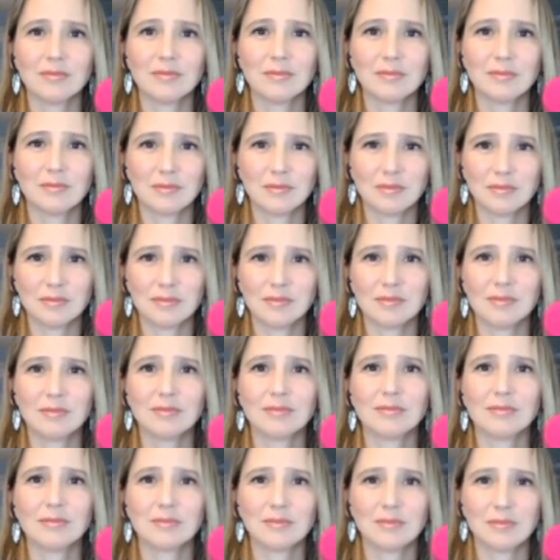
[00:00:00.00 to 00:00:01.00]

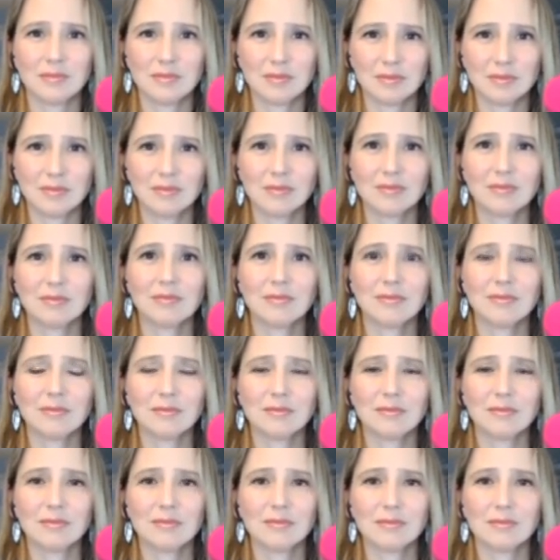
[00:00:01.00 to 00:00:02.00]

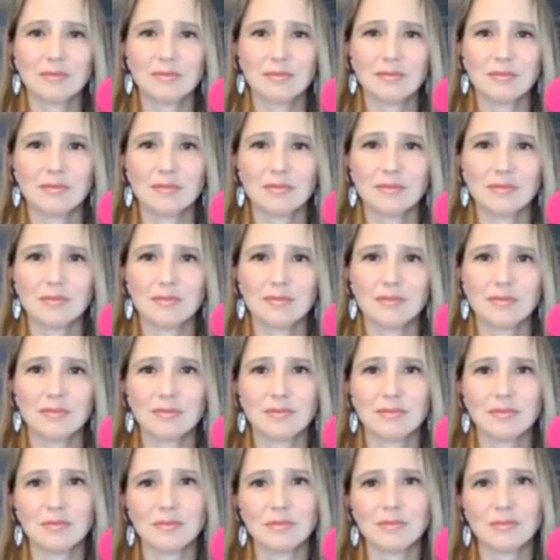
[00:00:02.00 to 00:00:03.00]

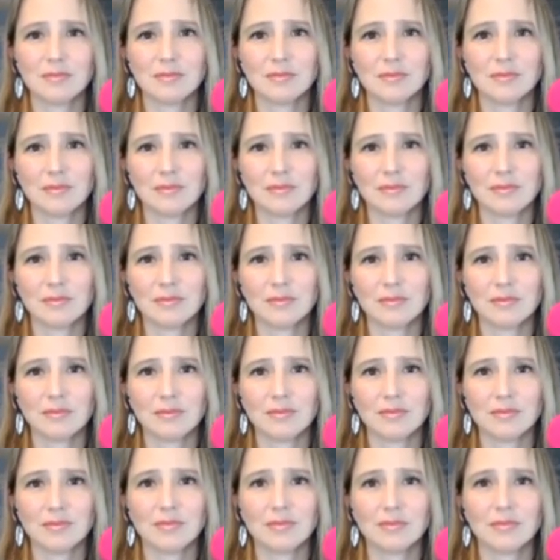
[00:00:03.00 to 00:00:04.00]

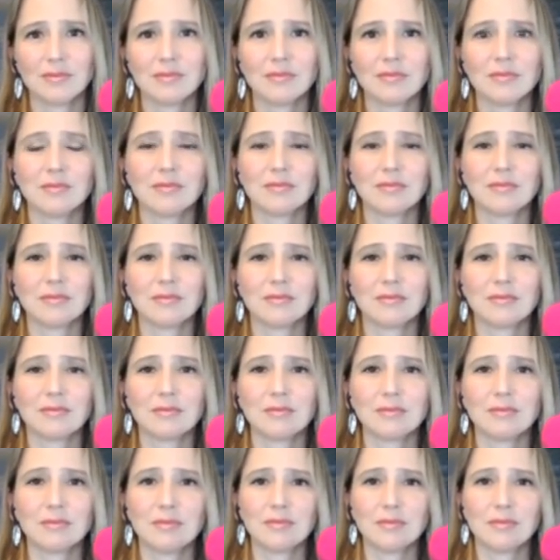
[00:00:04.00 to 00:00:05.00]

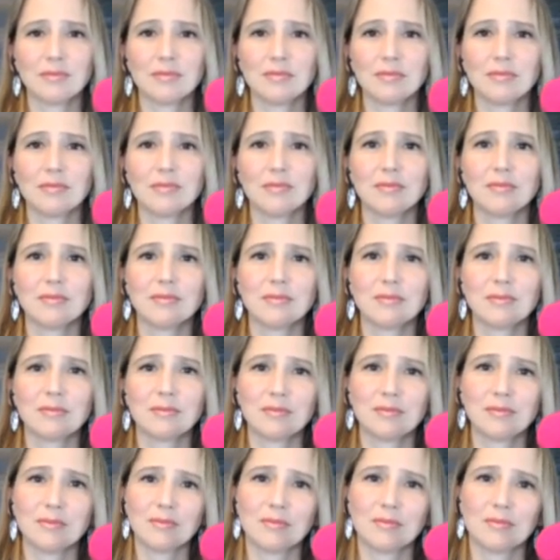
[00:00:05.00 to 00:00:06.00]

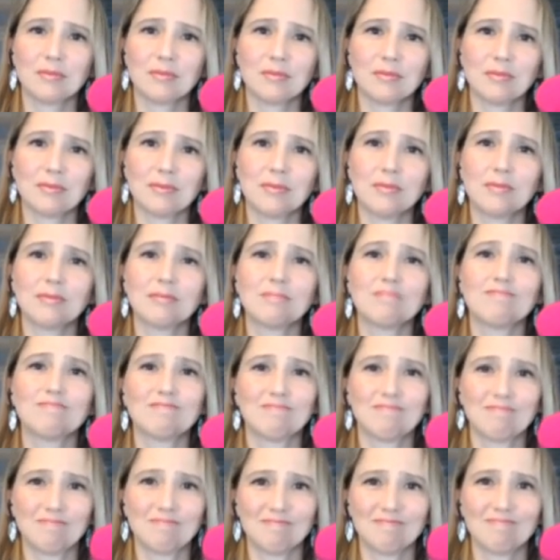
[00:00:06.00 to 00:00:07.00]

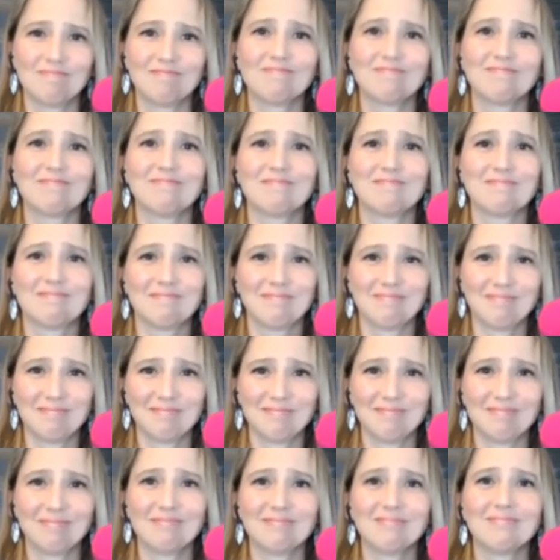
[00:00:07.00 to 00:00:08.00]
(not speaking)